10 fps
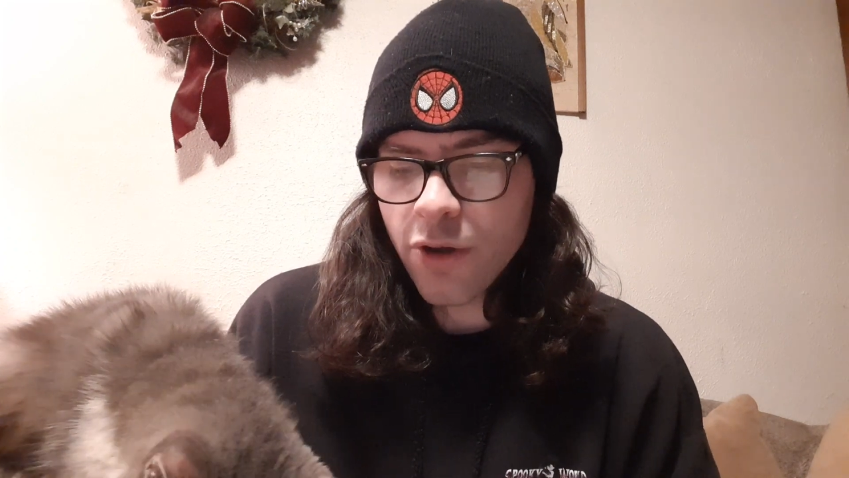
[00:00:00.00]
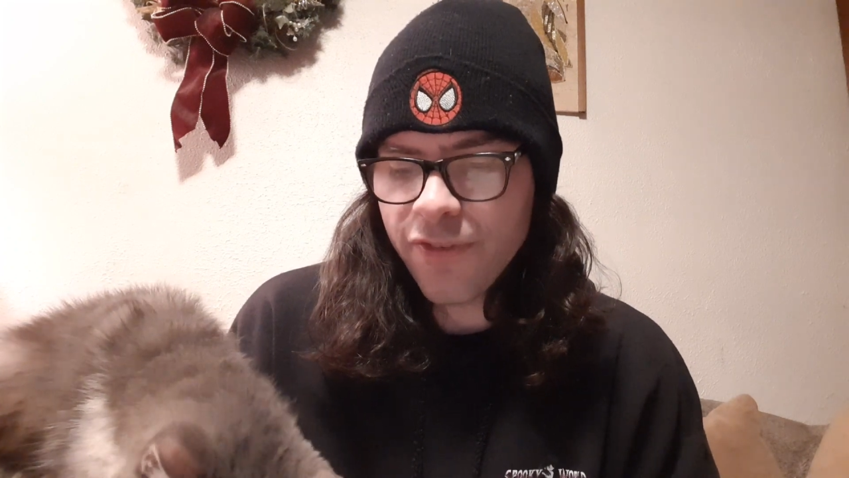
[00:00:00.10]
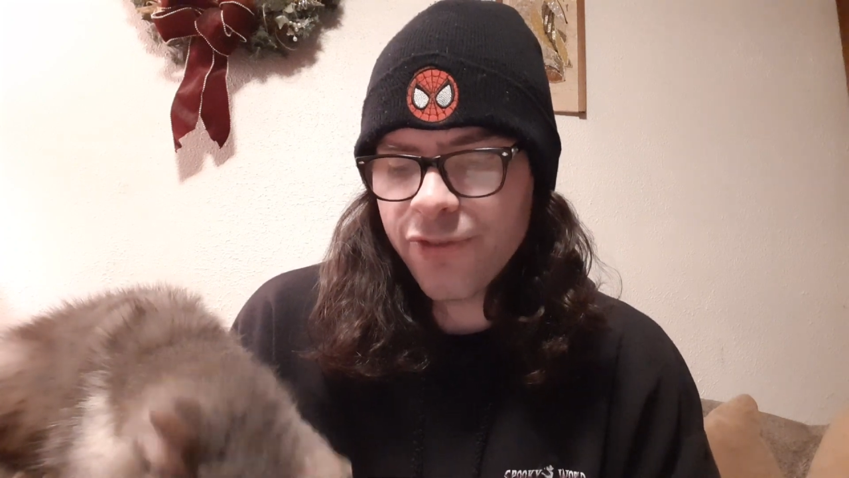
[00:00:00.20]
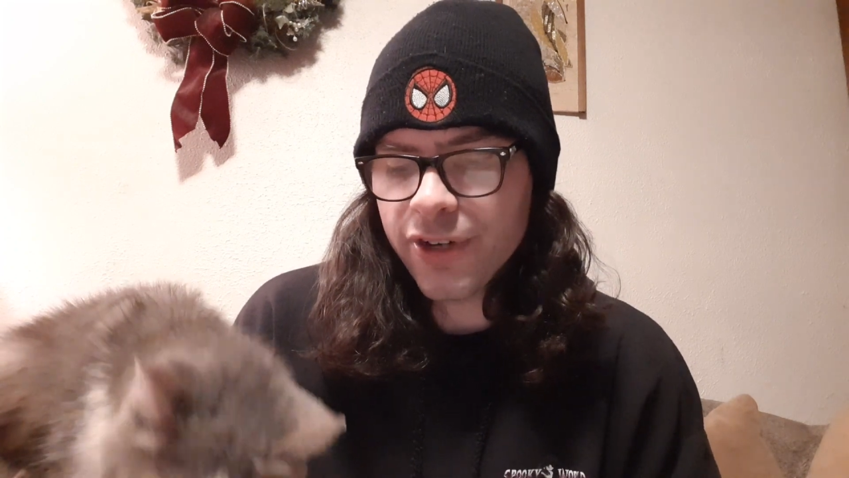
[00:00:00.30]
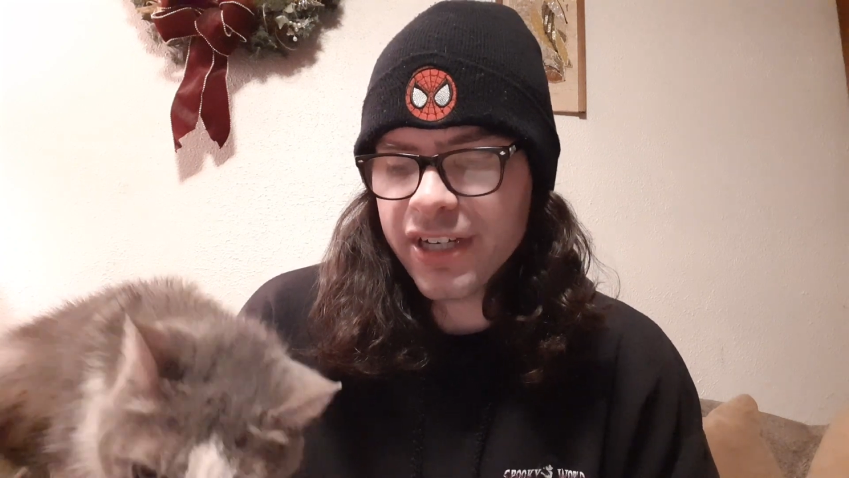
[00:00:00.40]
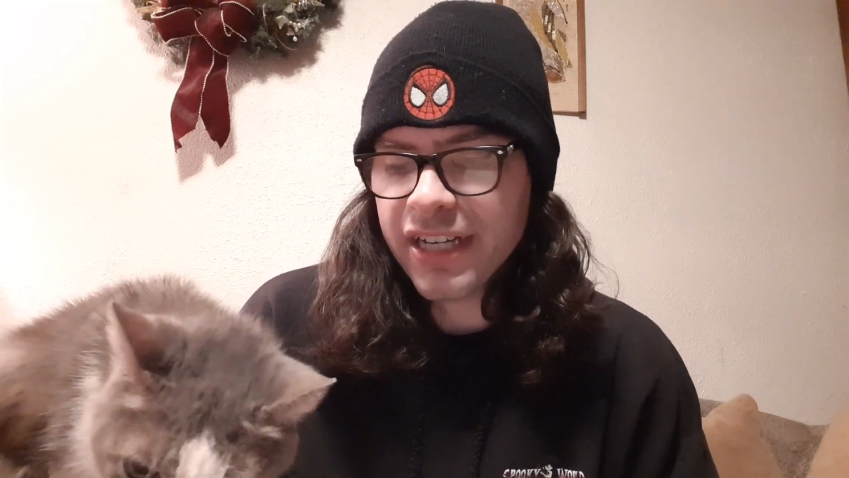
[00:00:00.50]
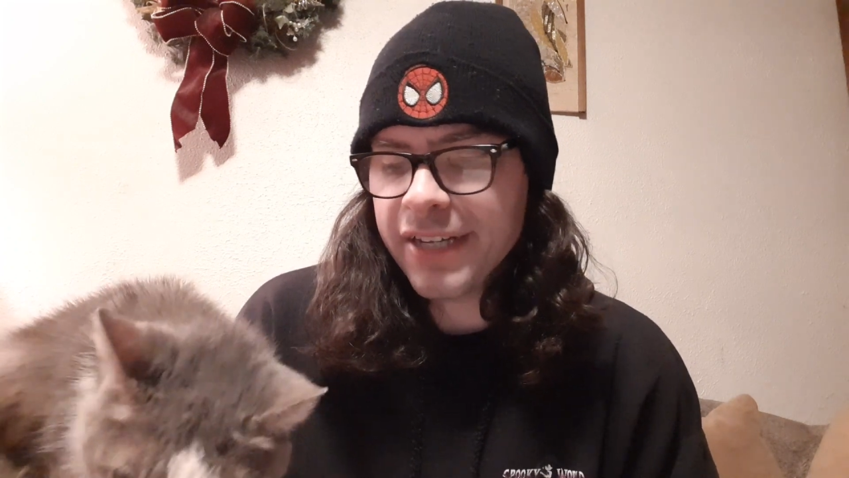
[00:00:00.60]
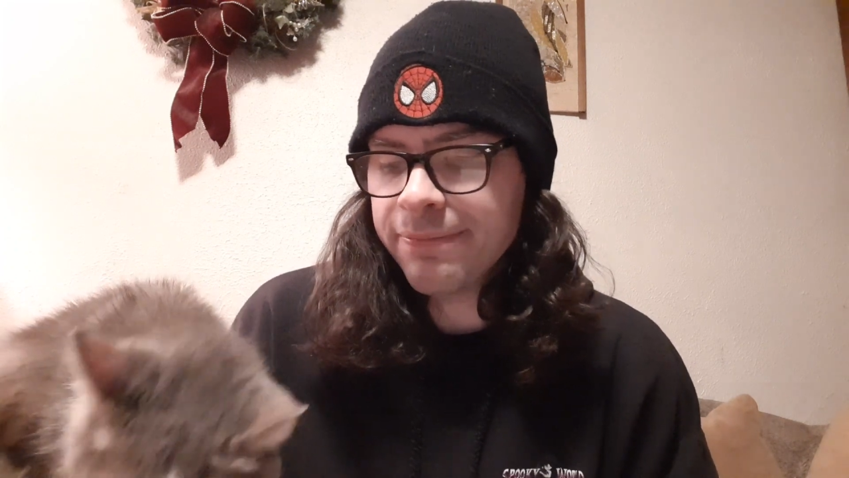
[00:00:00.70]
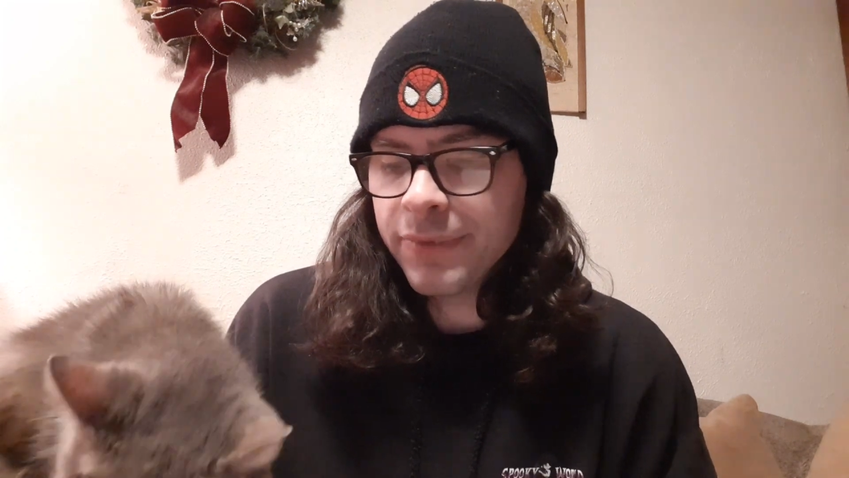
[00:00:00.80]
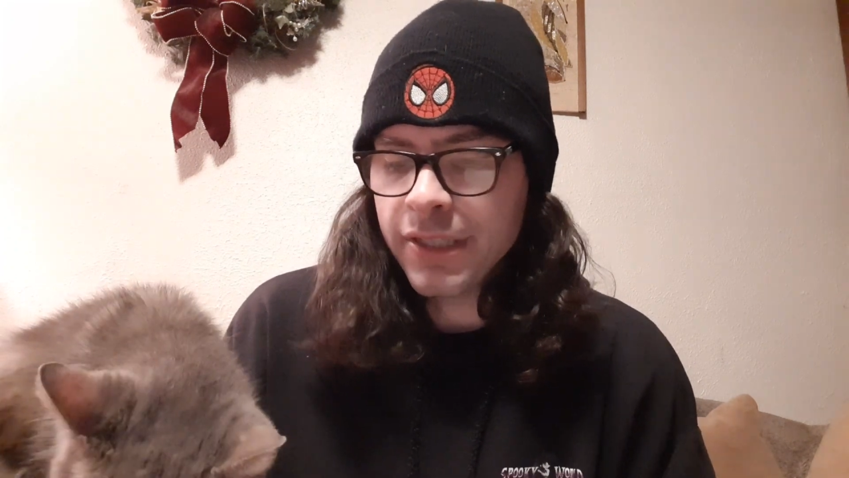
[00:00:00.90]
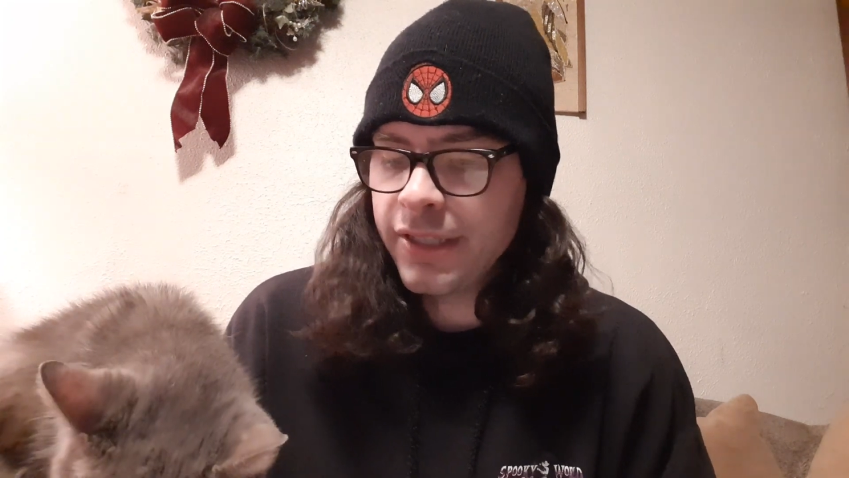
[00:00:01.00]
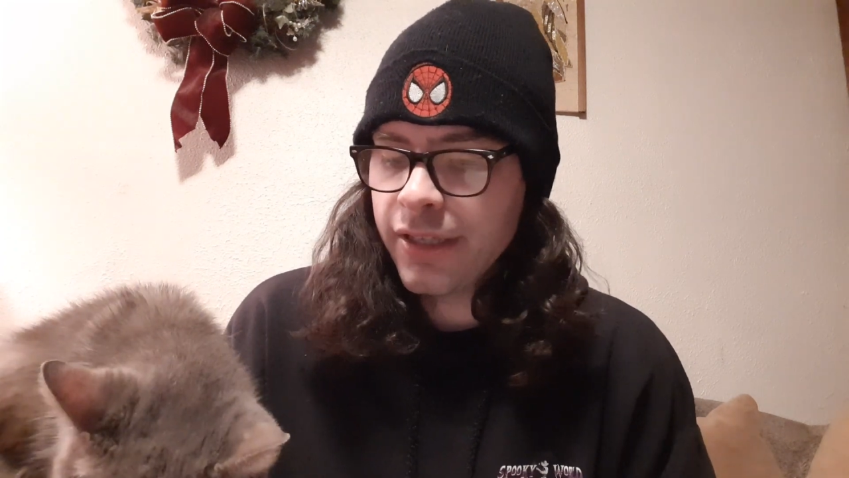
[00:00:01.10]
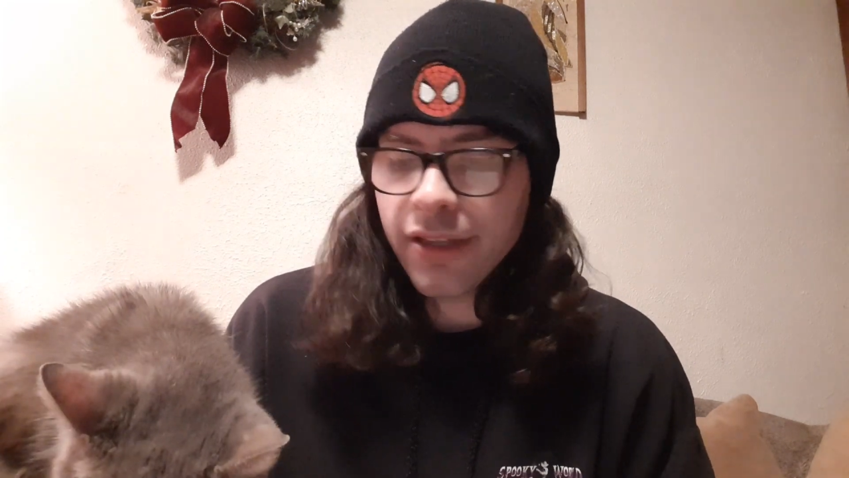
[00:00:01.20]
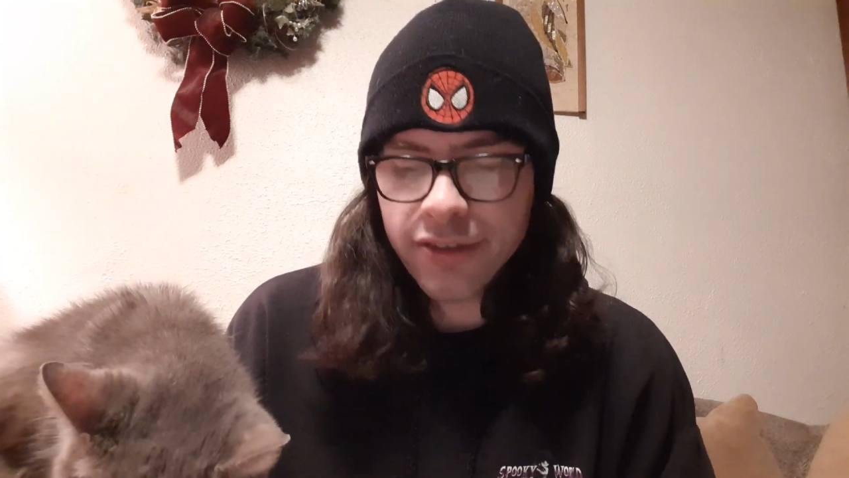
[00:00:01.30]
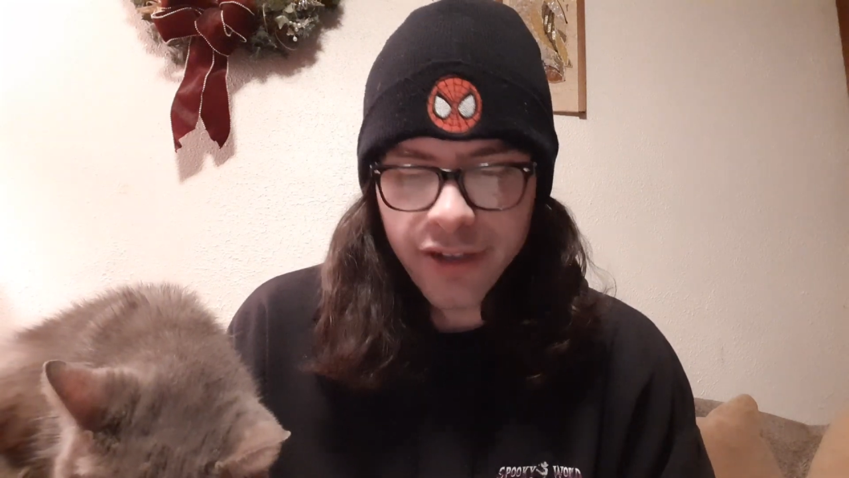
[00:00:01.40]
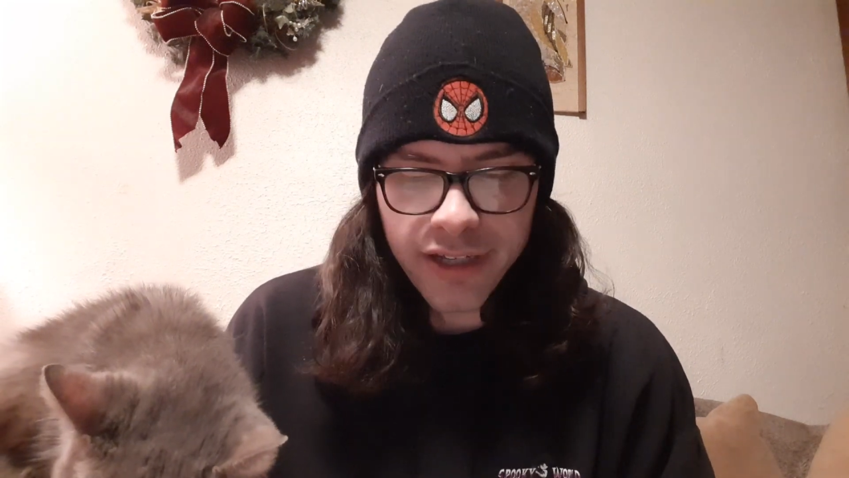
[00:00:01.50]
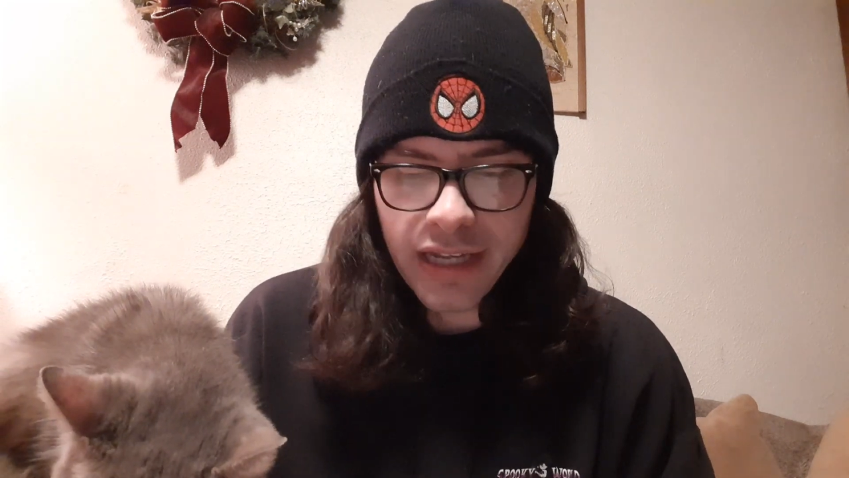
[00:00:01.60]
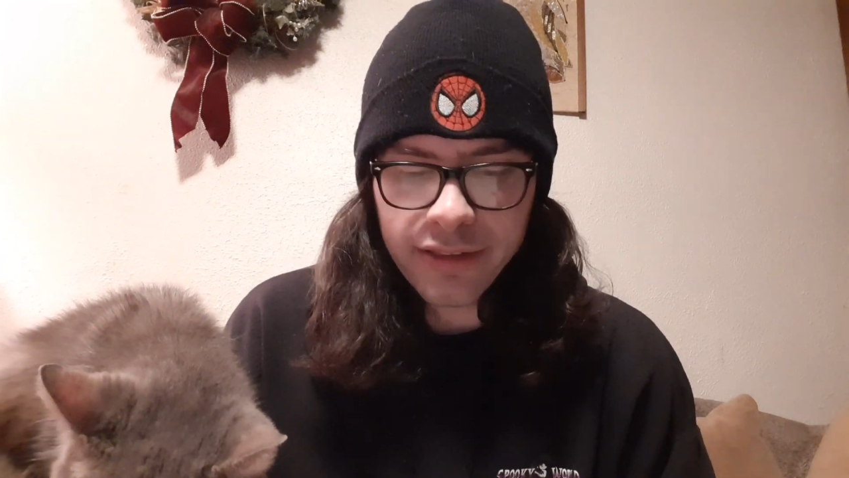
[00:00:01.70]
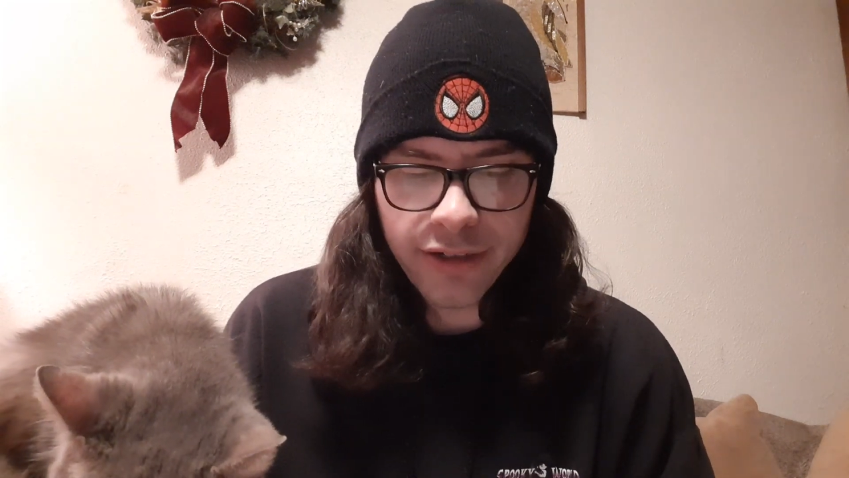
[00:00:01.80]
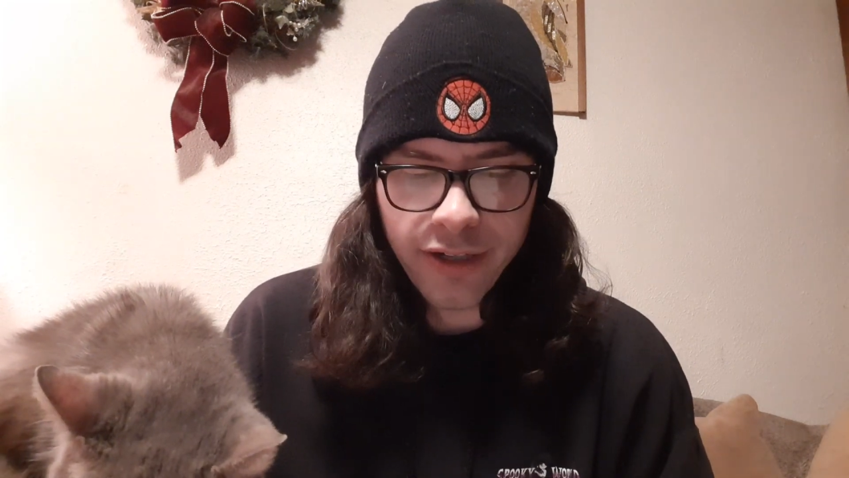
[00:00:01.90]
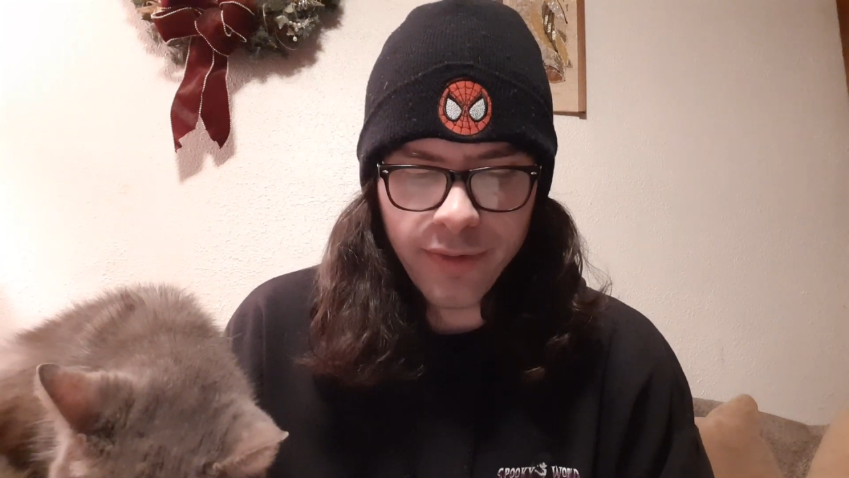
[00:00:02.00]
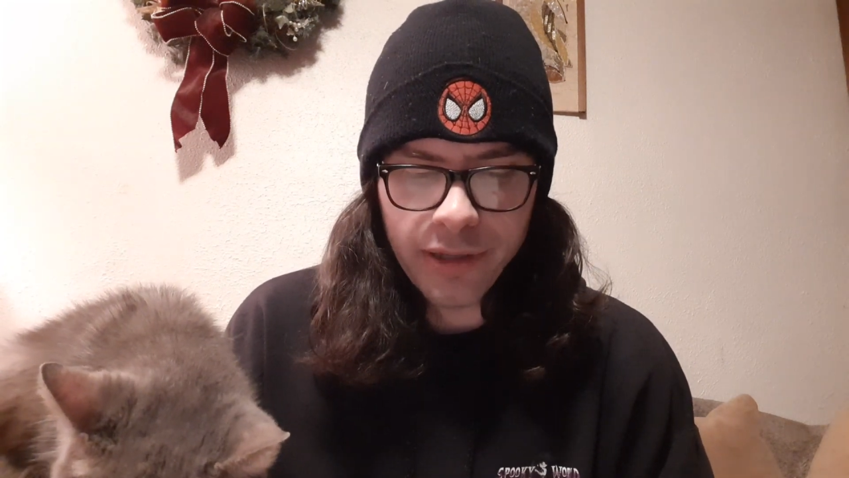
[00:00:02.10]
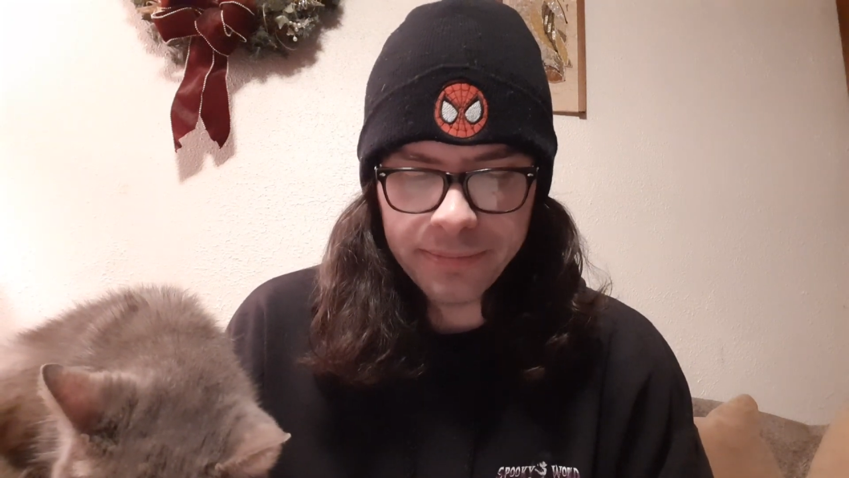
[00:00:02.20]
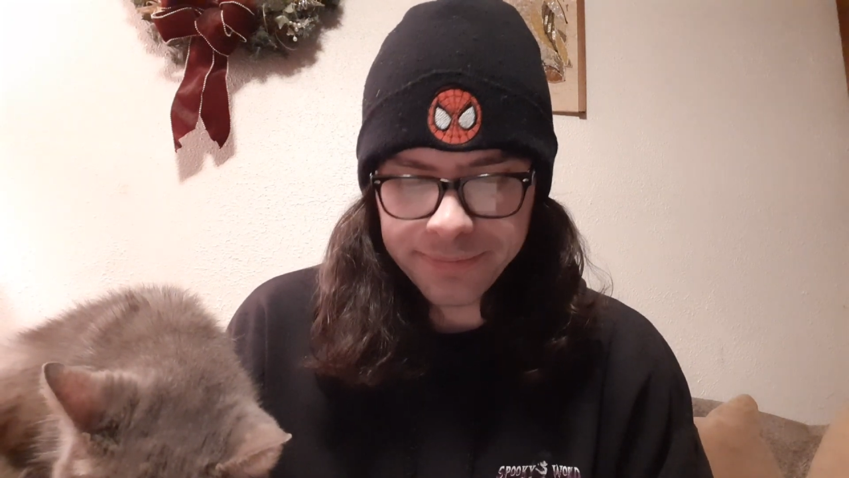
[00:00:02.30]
over 49, 38 31.